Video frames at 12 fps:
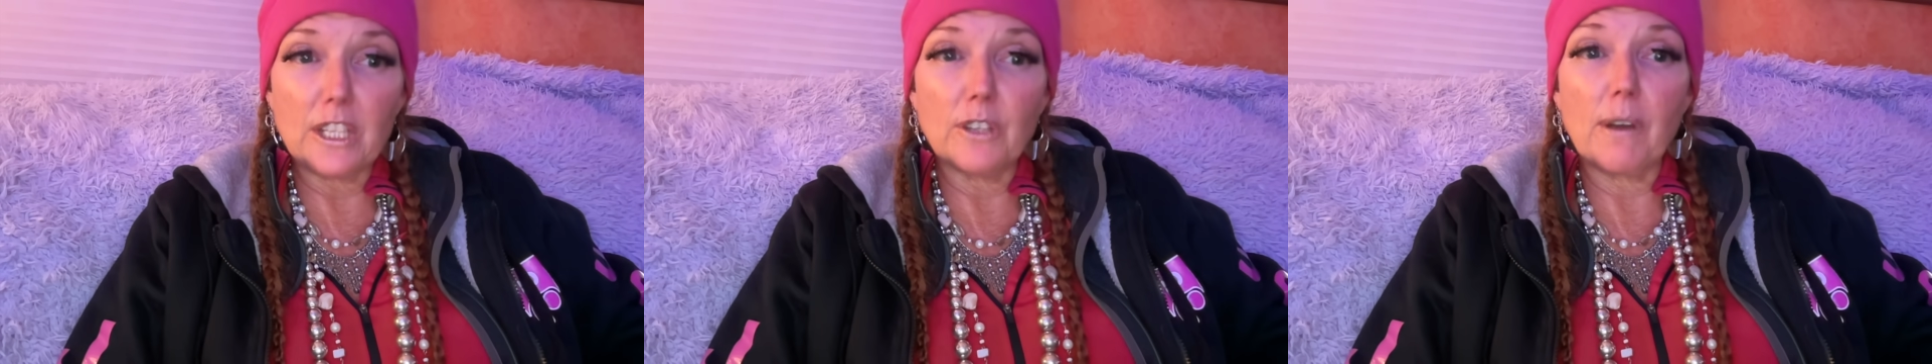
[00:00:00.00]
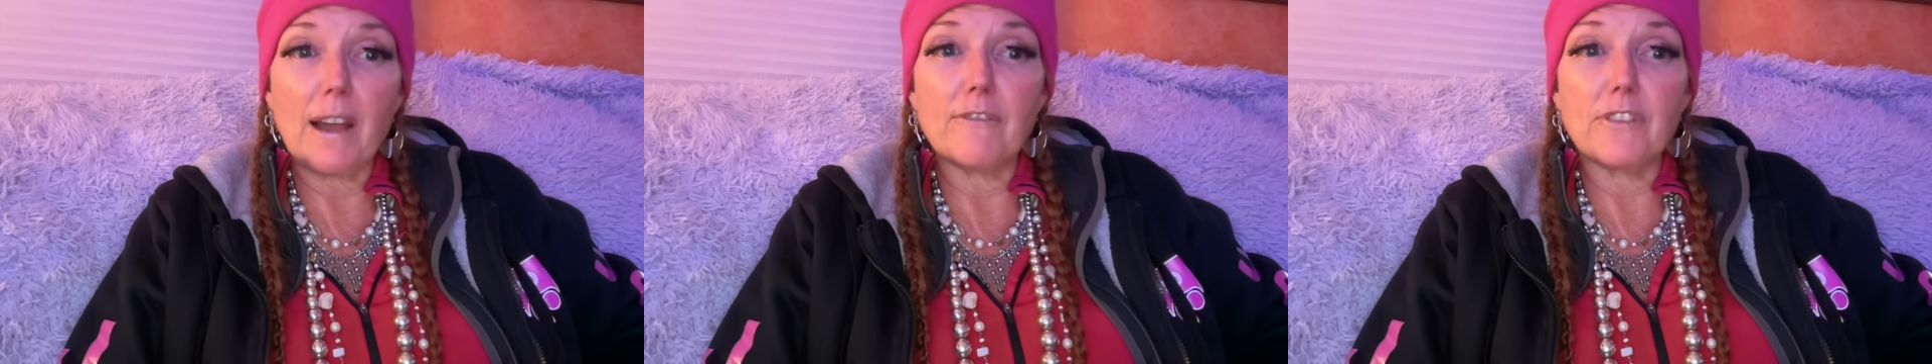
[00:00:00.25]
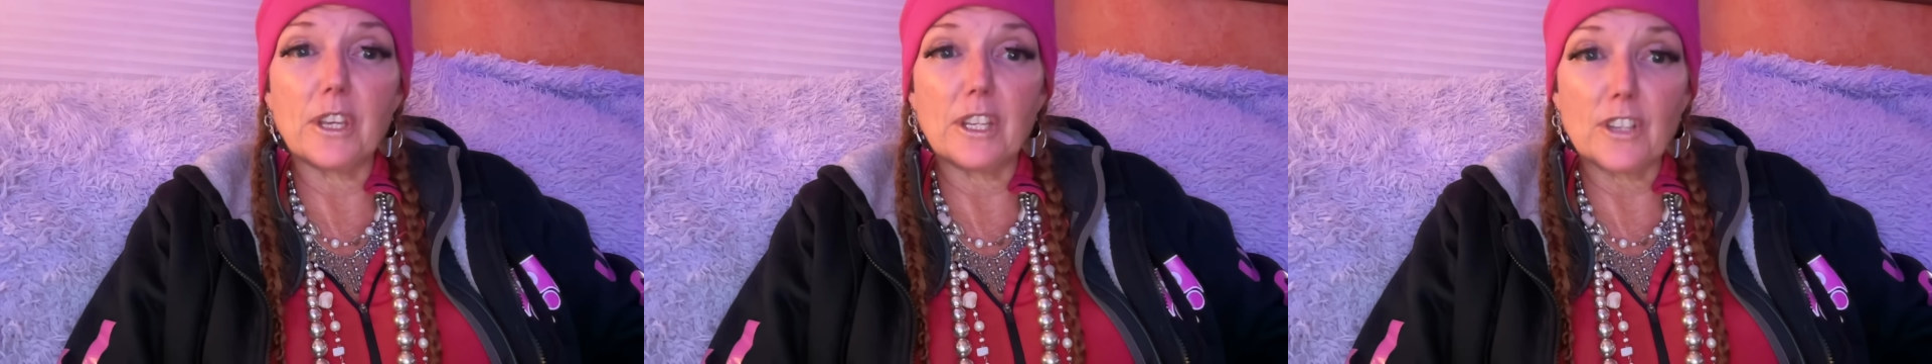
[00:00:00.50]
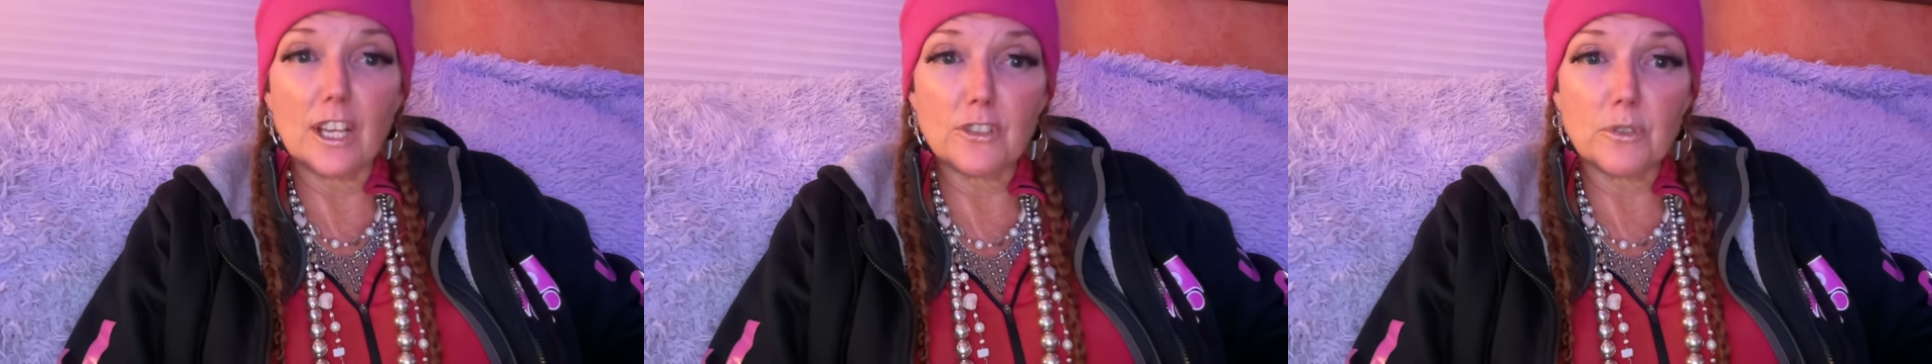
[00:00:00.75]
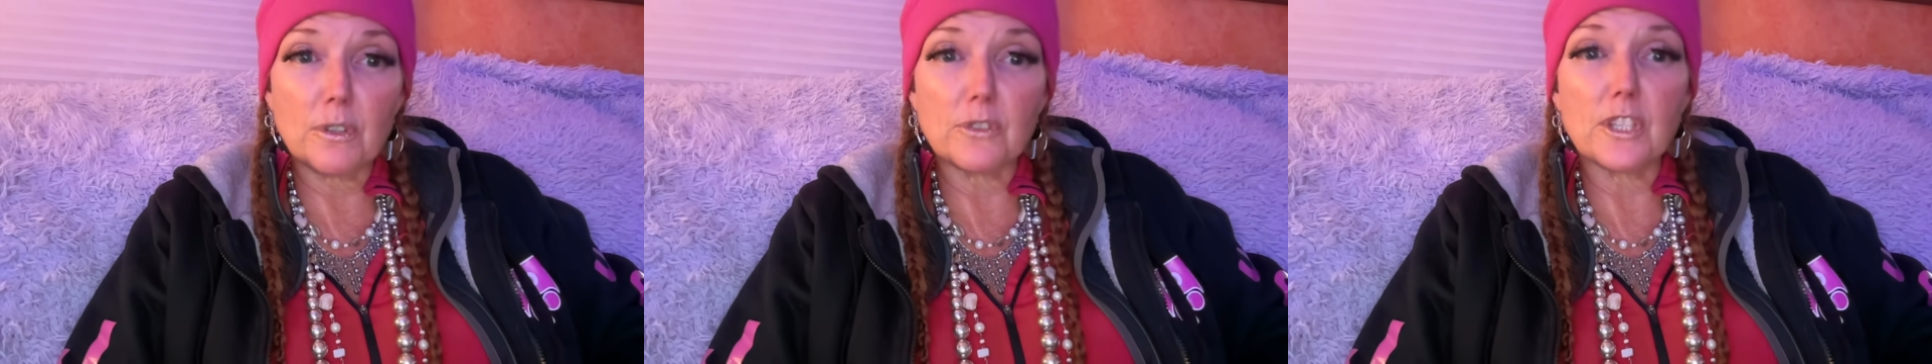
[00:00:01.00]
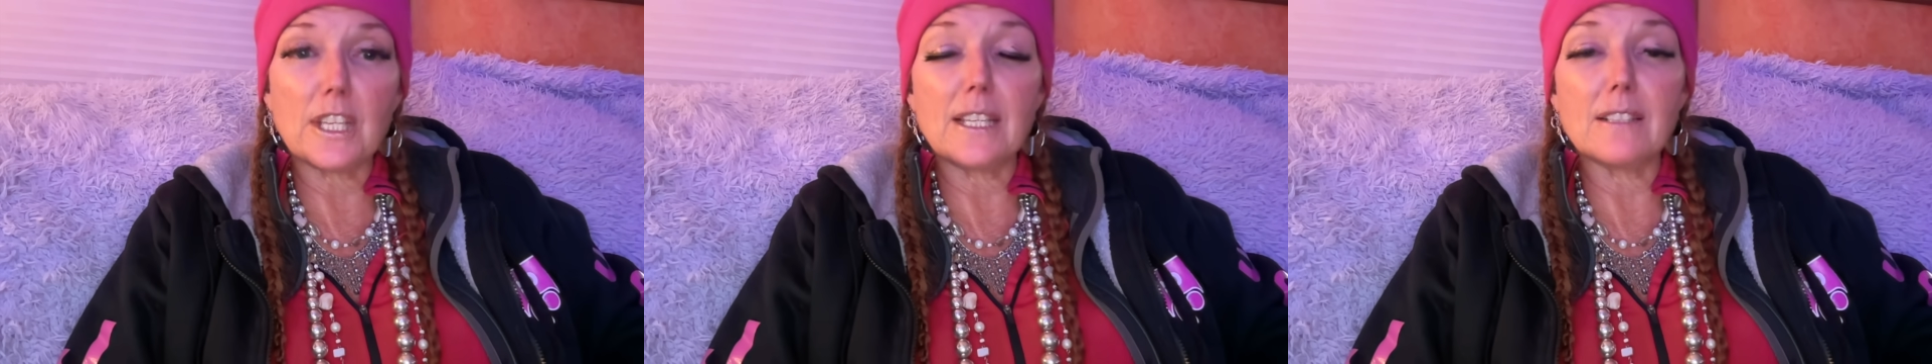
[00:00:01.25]
You have the industrial
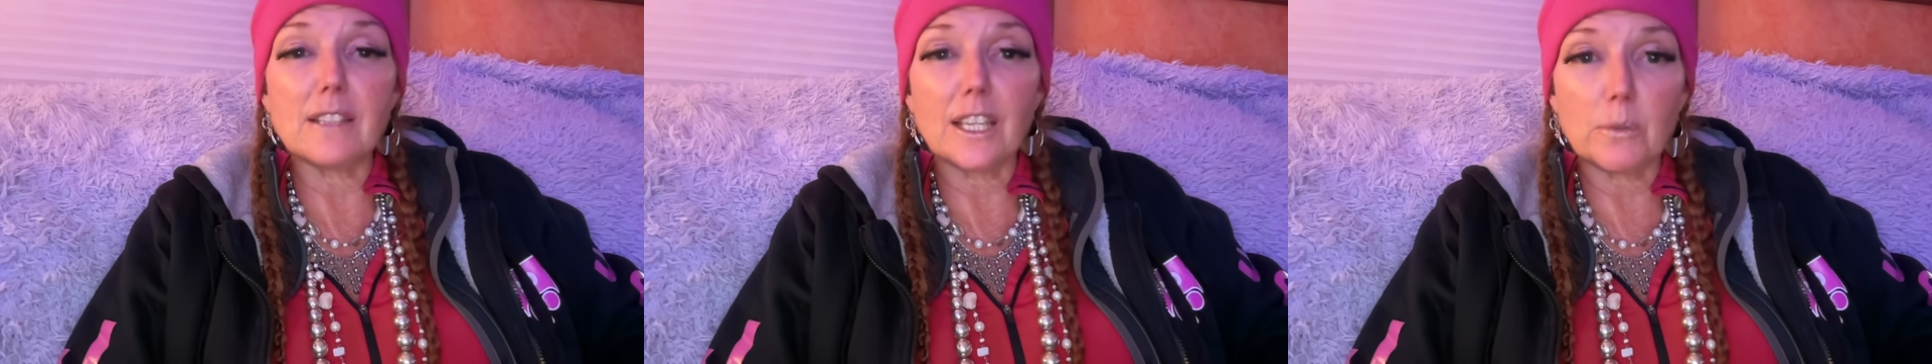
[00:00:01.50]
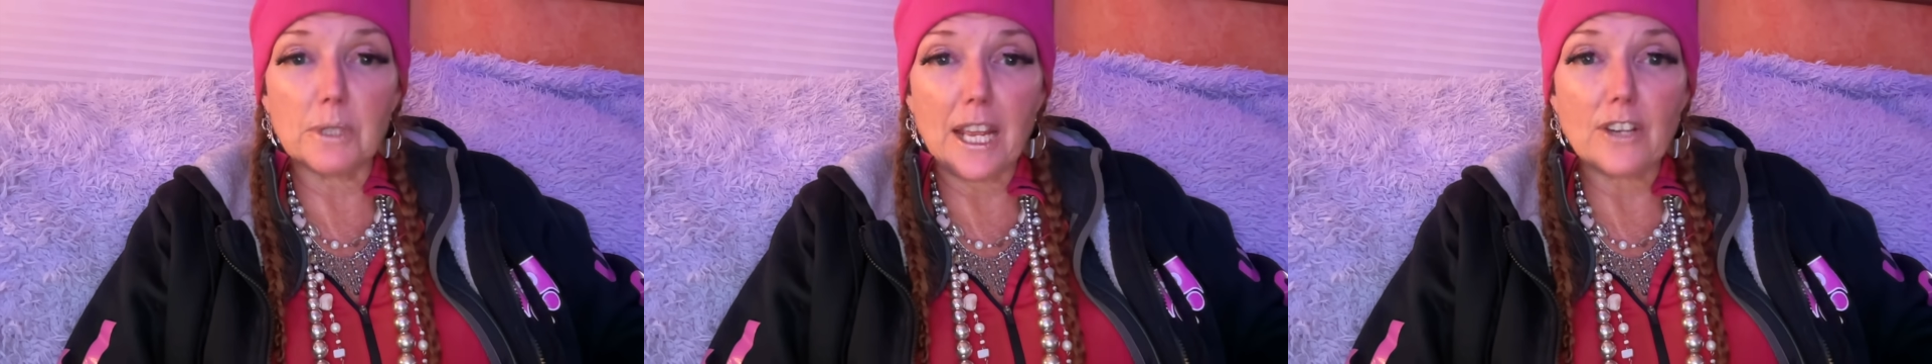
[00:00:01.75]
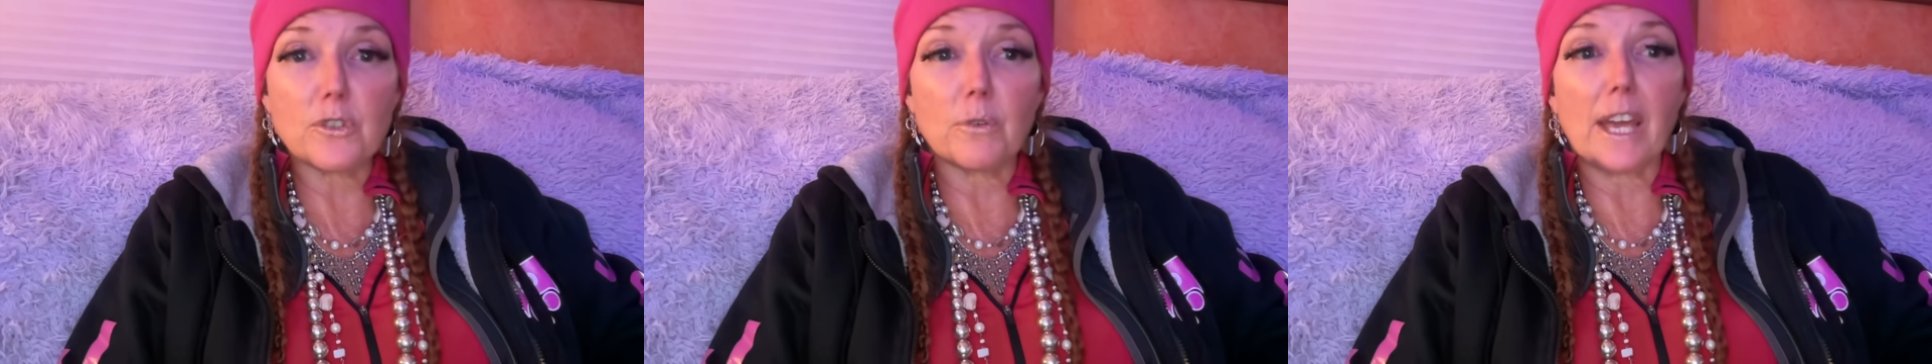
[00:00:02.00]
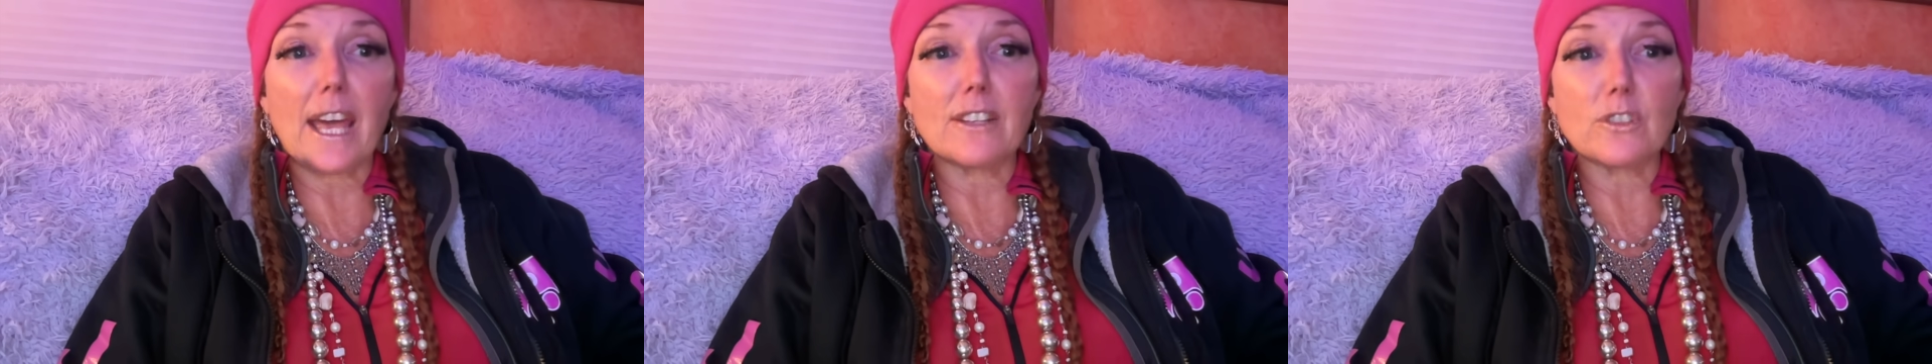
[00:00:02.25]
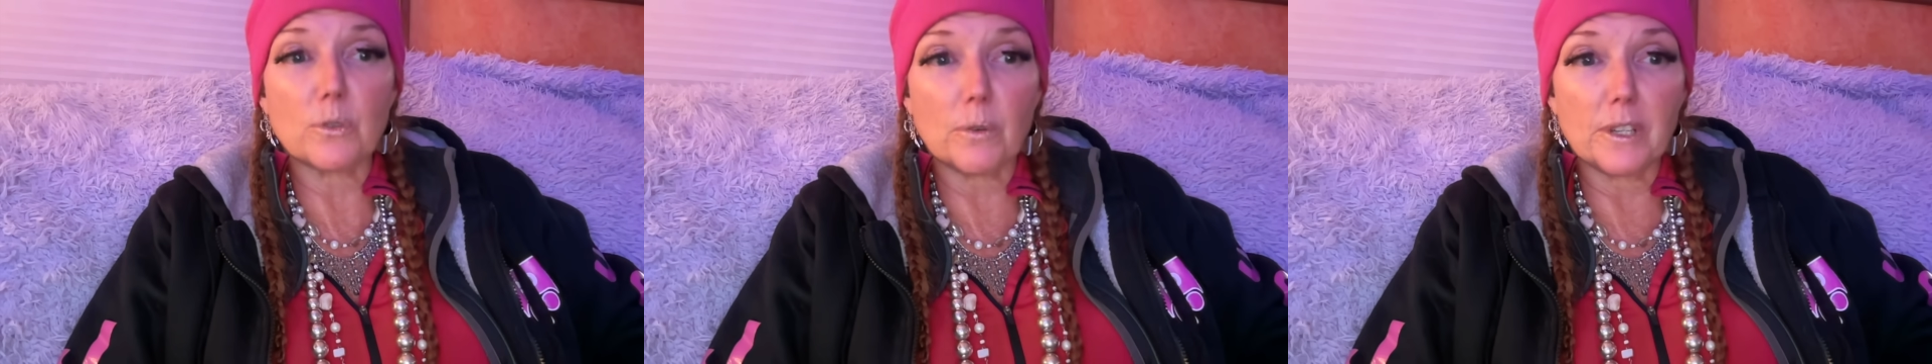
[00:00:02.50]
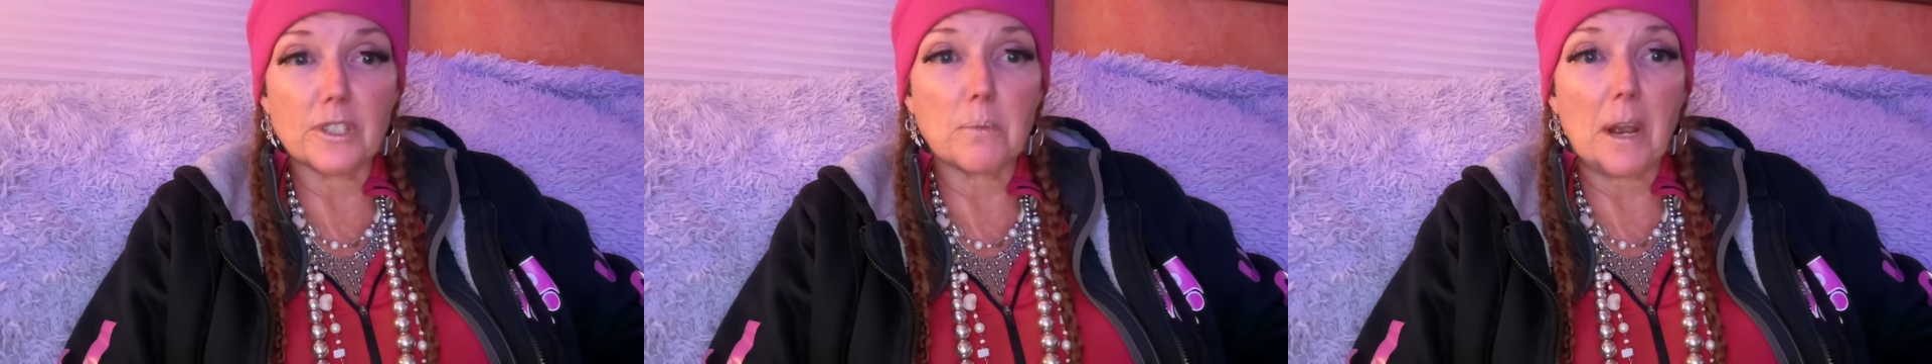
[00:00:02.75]
cities, liquid natural gas,
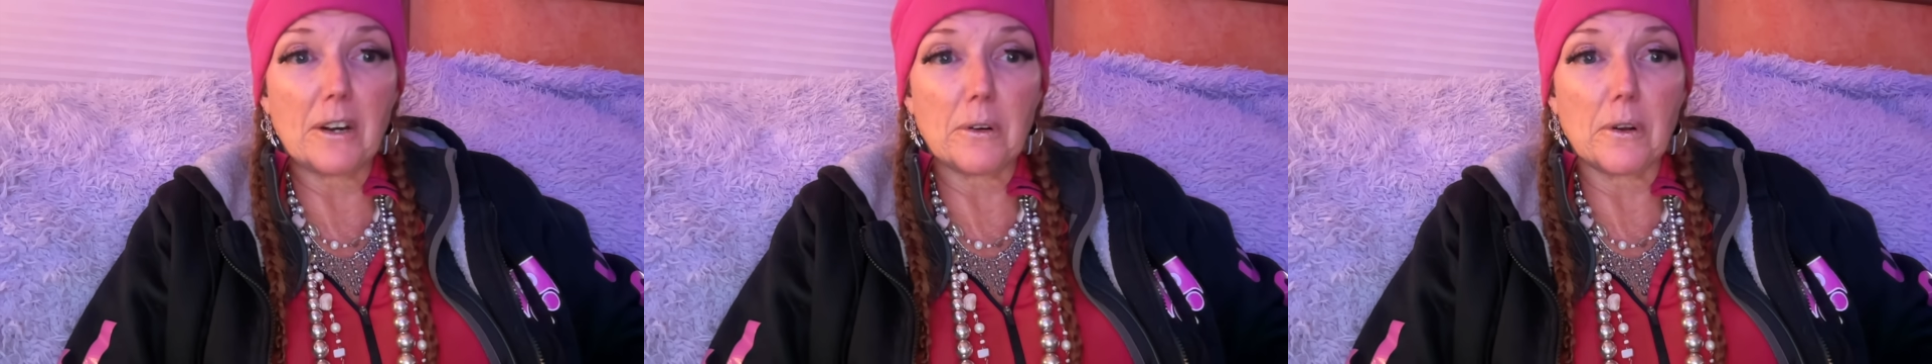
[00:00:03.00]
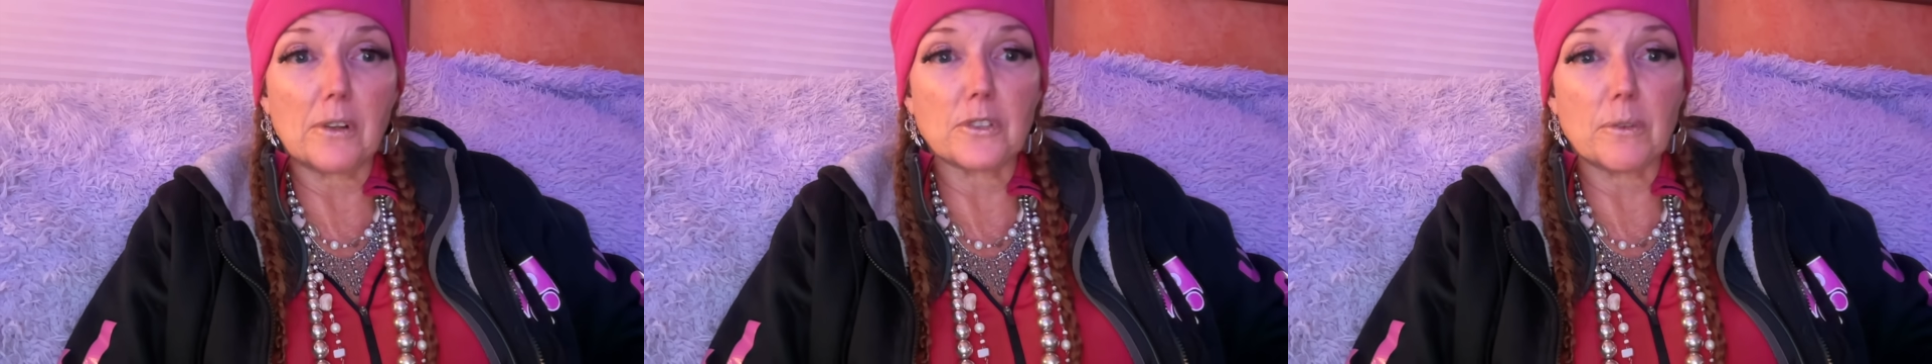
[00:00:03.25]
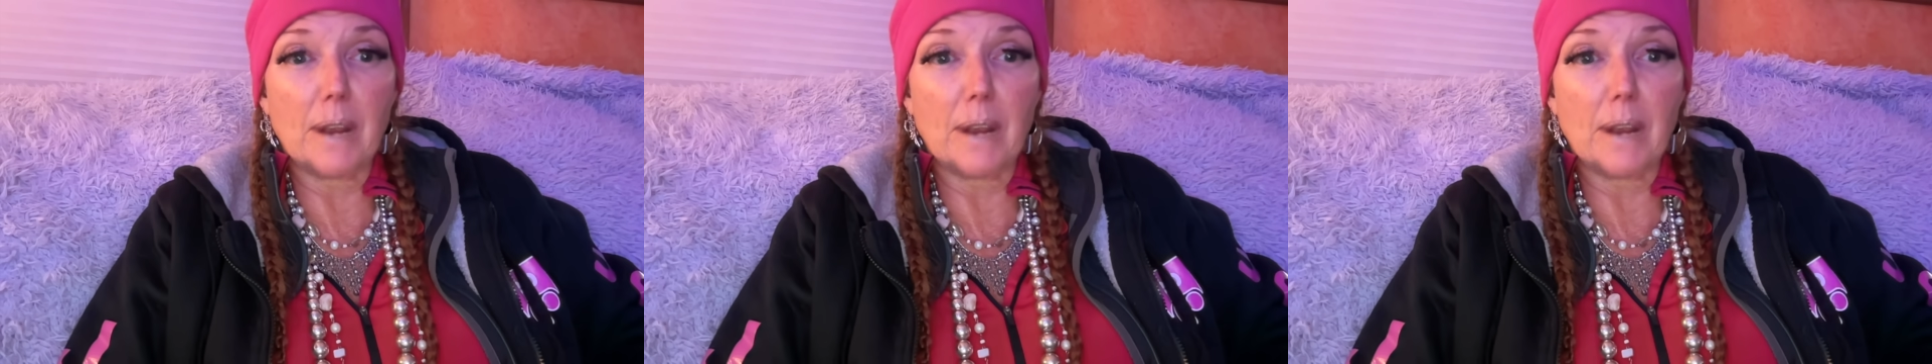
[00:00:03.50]
tourism, agriculture.